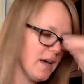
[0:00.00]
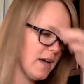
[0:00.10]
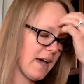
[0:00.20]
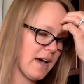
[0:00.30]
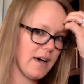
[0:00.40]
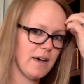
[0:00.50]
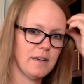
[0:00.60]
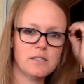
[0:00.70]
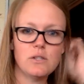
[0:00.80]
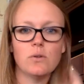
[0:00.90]

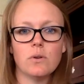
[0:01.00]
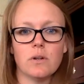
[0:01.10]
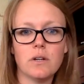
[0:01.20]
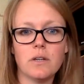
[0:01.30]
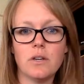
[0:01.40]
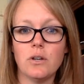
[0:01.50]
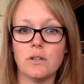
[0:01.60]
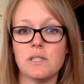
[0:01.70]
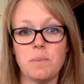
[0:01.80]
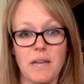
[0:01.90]
as your cooked
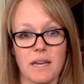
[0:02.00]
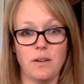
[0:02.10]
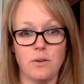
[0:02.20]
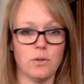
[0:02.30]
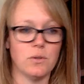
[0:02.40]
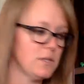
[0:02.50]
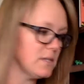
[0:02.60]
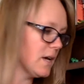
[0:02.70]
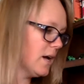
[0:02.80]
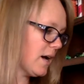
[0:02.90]
spaghetti noodles,
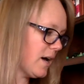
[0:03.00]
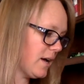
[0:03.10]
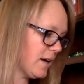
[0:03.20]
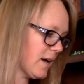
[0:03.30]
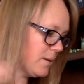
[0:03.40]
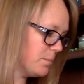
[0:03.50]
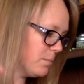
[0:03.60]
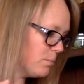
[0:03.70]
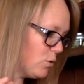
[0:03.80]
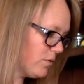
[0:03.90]
kind of
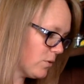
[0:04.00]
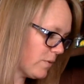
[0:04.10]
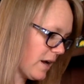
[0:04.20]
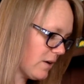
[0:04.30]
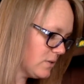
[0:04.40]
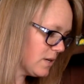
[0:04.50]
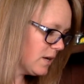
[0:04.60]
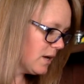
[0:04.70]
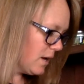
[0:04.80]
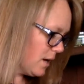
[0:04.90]
moving around.
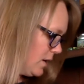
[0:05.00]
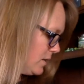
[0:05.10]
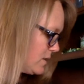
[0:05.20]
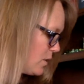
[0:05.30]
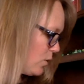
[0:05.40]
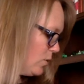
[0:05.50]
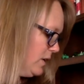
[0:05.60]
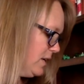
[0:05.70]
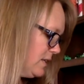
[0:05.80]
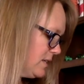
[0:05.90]
So
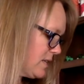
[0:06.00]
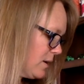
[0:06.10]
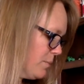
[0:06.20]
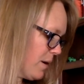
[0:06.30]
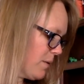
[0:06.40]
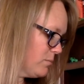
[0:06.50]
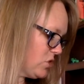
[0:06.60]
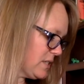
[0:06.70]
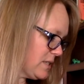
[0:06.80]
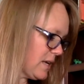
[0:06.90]
the second problem
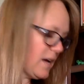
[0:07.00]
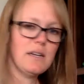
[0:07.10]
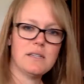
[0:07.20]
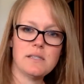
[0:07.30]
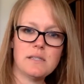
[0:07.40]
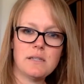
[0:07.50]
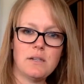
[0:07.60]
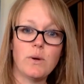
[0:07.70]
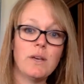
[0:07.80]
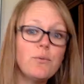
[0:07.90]
just says,
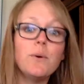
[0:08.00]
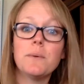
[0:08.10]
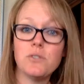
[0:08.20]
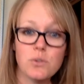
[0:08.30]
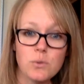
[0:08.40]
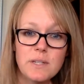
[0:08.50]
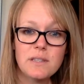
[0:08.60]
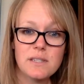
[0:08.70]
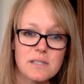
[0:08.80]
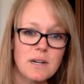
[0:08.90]
if we were doing
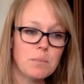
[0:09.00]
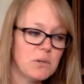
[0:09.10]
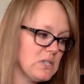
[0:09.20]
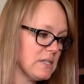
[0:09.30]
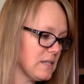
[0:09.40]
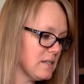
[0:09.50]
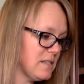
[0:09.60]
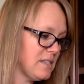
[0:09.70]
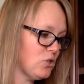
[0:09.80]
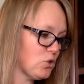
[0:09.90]
these numbers, it says
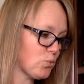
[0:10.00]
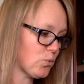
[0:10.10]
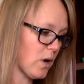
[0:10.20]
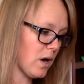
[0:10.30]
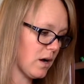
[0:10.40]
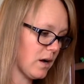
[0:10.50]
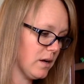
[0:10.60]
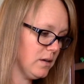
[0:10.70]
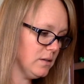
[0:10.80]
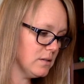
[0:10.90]
to
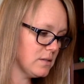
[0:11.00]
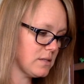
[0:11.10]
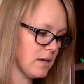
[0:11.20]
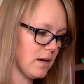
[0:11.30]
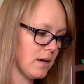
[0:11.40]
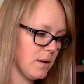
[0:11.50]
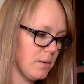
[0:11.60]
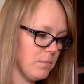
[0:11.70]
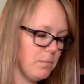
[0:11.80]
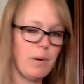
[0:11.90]
draw
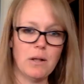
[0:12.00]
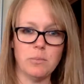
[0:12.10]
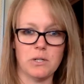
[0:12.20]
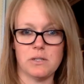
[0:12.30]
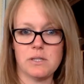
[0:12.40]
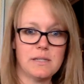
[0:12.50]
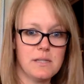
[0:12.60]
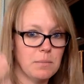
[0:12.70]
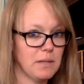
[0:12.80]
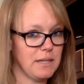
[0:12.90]
some polymers, like
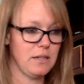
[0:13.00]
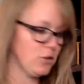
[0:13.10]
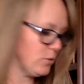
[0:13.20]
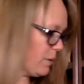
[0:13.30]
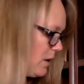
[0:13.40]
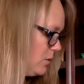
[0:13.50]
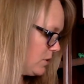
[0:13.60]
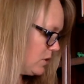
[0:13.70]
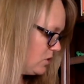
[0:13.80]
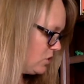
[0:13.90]
some linear
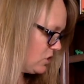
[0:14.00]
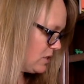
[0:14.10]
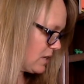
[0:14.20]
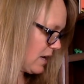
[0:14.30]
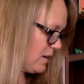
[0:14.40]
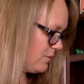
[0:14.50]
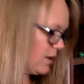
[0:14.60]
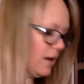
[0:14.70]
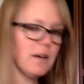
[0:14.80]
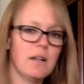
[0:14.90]
polymers, just kind of
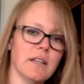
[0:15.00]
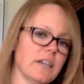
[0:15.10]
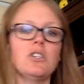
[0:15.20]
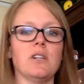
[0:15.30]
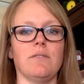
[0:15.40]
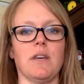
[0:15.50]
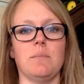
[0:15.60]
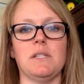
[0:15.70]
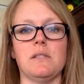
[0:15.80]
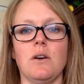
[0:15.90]
a collection of them.
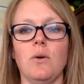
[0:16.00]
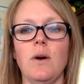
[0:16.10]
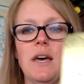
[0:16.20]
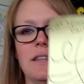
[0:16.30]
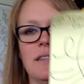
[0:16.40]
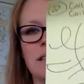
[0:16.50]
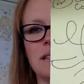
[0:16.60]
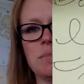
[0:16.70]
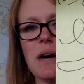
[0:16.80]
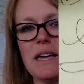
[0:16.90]
And so this
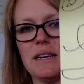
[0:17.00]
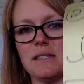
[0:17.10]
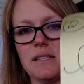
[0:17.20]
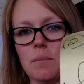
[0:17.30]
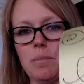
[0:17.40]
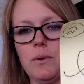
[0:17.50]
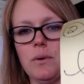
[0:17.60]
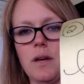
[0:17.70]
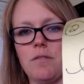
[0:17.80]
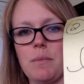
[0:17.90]
is my
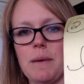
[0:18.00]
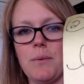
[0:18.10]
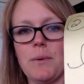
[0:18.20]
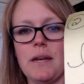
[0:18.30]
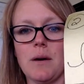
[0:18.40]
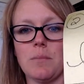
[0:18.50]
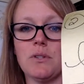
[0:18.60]
example of maybe what number